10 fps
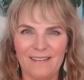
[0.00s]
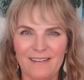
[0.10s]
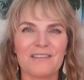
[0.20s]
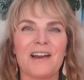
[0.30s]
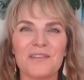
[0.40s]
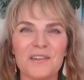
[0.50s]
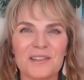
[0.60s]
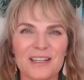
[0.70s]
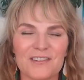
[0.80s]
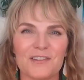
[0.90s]
around those
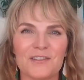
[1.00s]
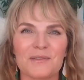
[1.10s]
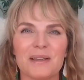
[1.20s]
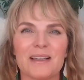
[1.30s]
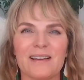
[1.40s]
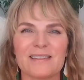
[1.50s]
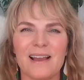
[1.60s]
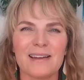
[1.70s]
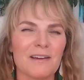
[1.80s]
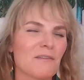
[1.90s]
issues, because
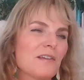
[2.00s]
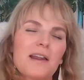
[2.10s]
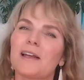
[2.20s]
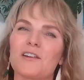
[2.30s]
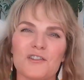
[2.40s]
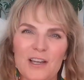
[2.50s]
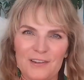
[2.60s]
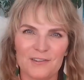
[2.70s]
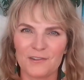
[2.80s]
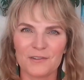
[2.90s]
I never thought I could
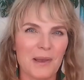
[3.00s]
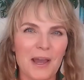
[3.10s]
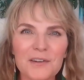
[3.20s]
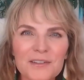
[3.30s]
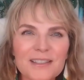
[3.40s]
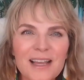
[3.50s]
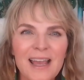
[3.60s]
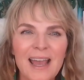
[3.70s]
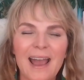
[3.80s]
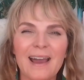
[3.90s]
change those patterns.
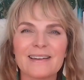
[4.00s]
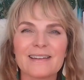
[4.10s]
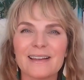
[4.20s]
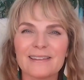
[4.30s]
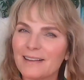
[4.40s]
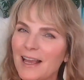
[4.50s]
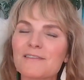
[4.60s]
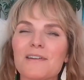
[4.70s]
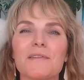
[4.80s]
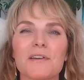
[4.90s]
And in the
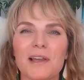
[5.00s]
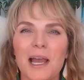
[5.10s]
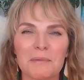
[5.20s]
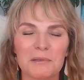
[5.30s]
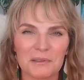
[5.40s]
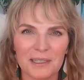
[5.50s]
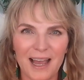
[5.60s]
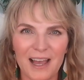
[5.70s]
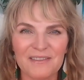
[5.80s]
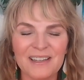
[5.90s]
last 5 years, I absolutely
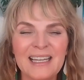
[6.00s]
have.